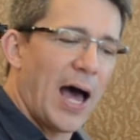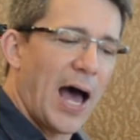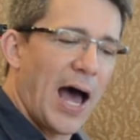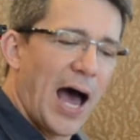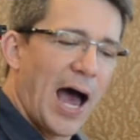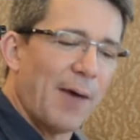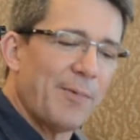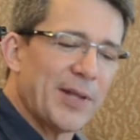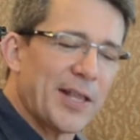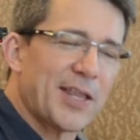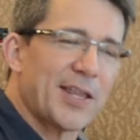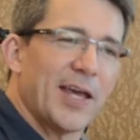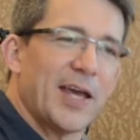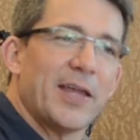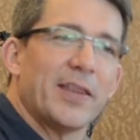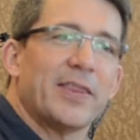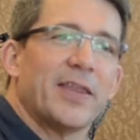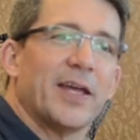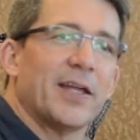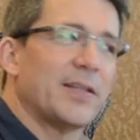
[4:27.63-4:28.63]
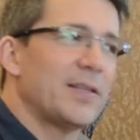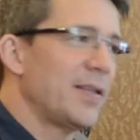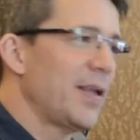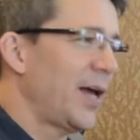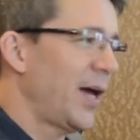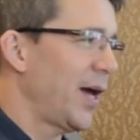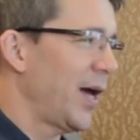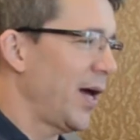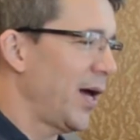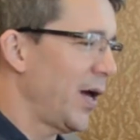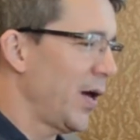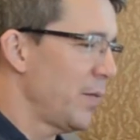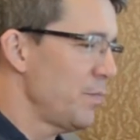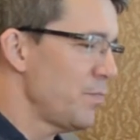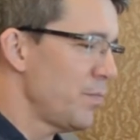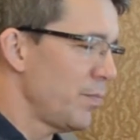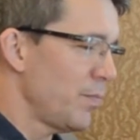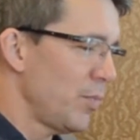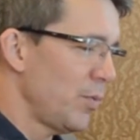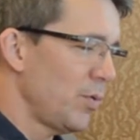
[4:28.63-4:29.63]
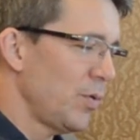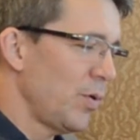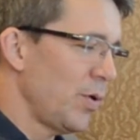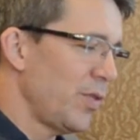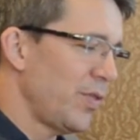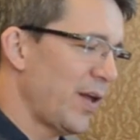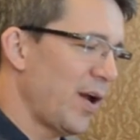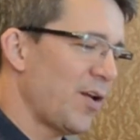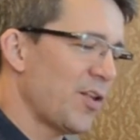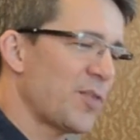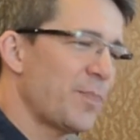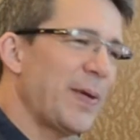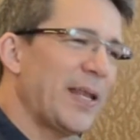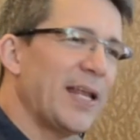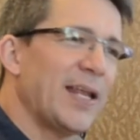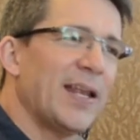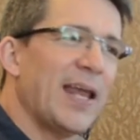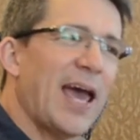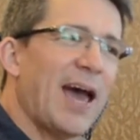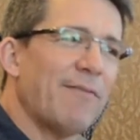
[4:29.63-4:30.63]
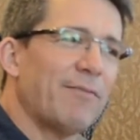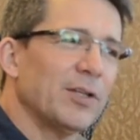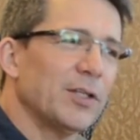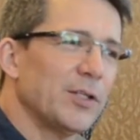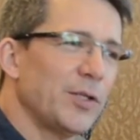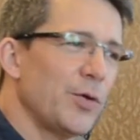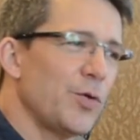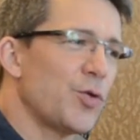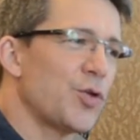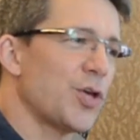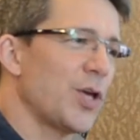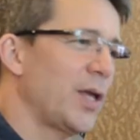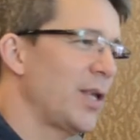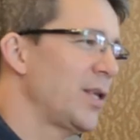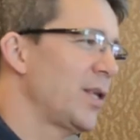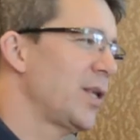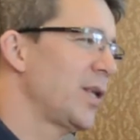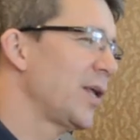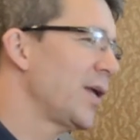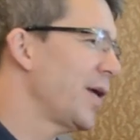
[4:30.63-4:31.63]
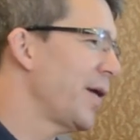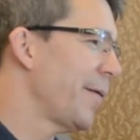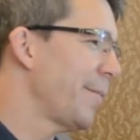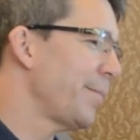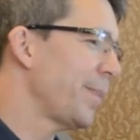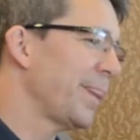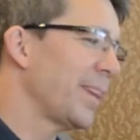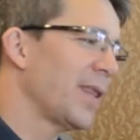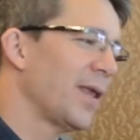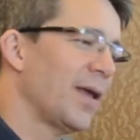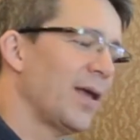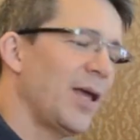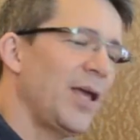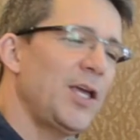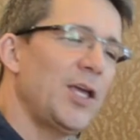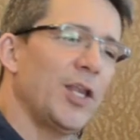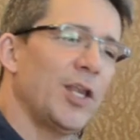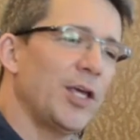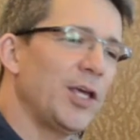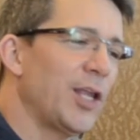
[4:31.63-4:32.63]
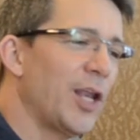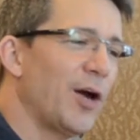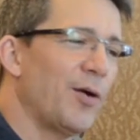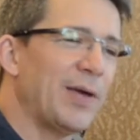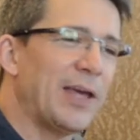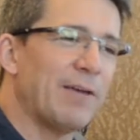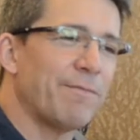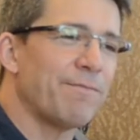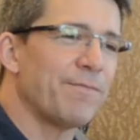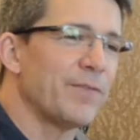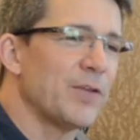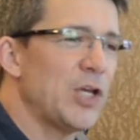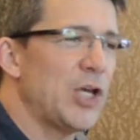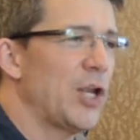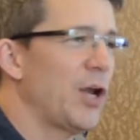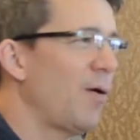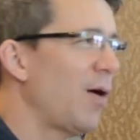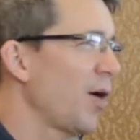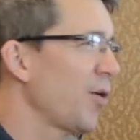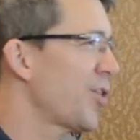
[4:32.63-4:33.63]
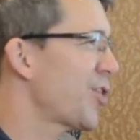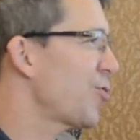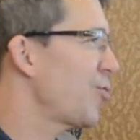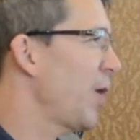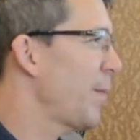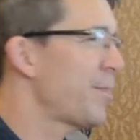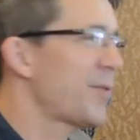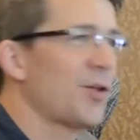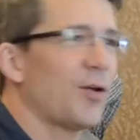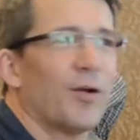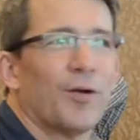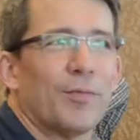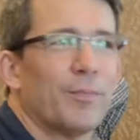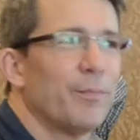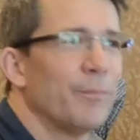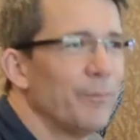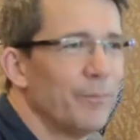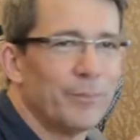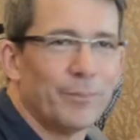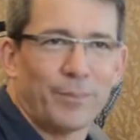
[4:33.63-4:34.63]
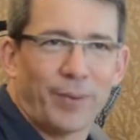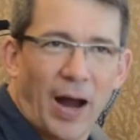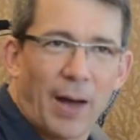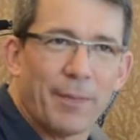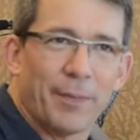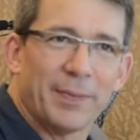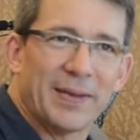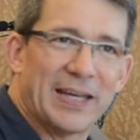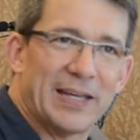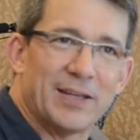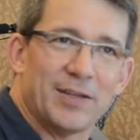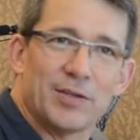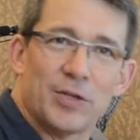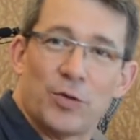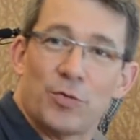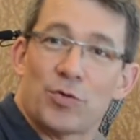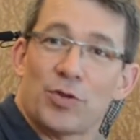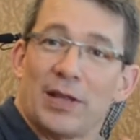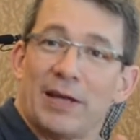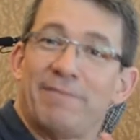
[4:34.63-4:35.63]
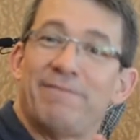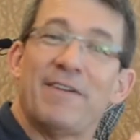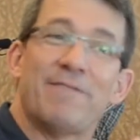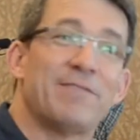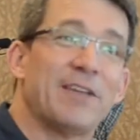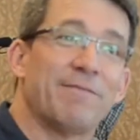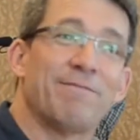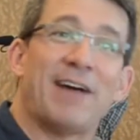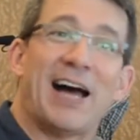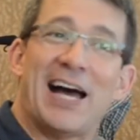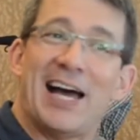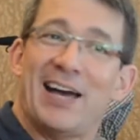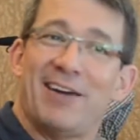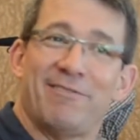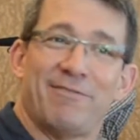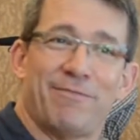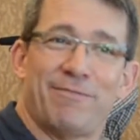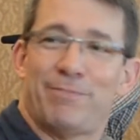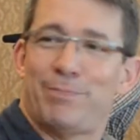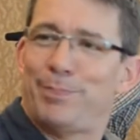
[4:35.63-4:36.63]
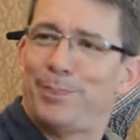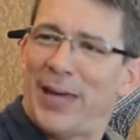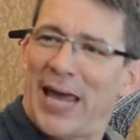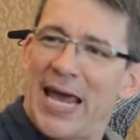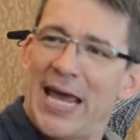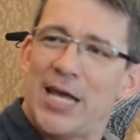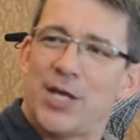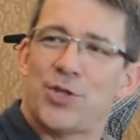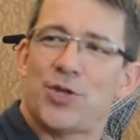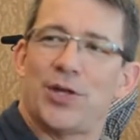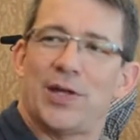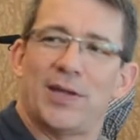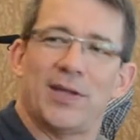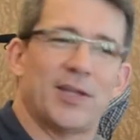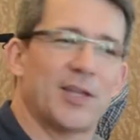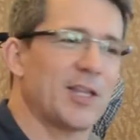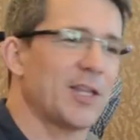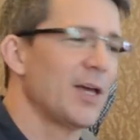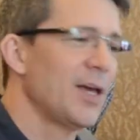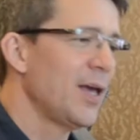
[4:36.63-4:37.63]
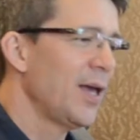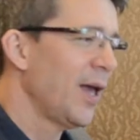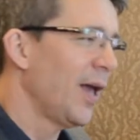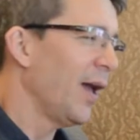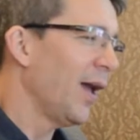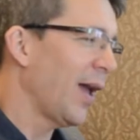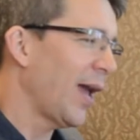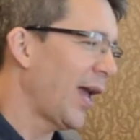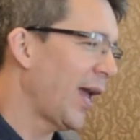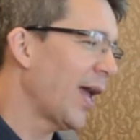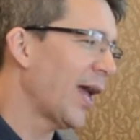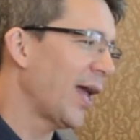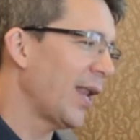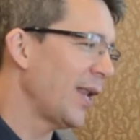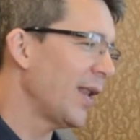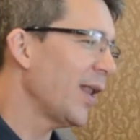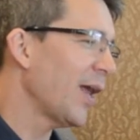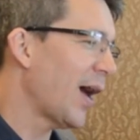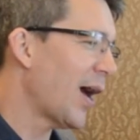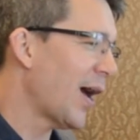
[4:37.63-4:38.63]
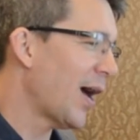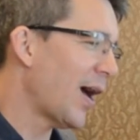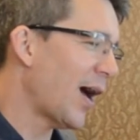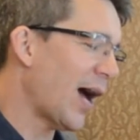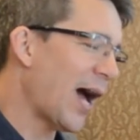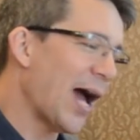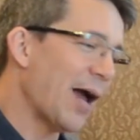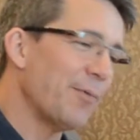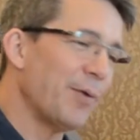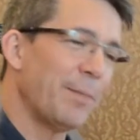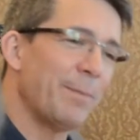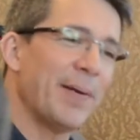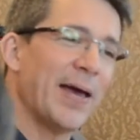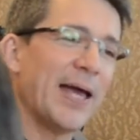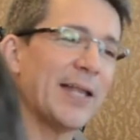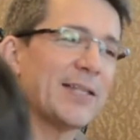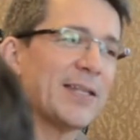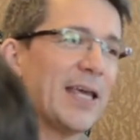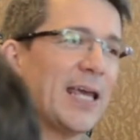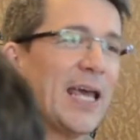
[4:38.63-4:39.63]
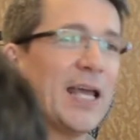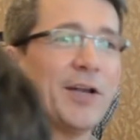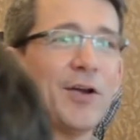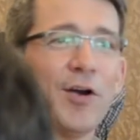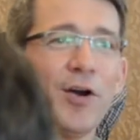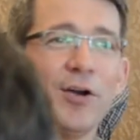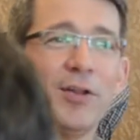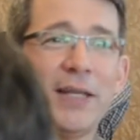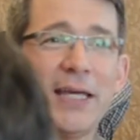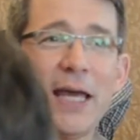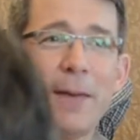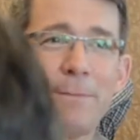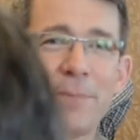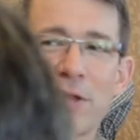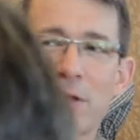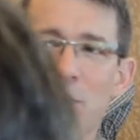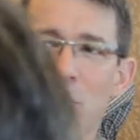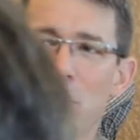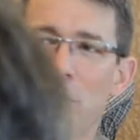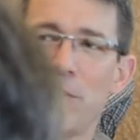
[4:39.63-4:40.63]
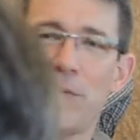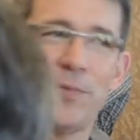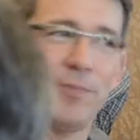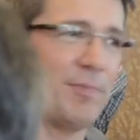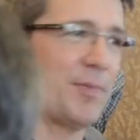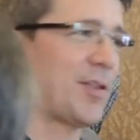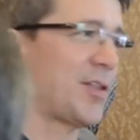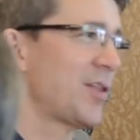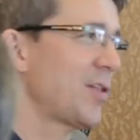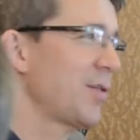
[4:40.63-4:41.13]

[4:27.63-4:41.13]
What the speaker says: I would say that there's been an evolution. If our scripts are probably usually 55 pages, and I would bet in early episodes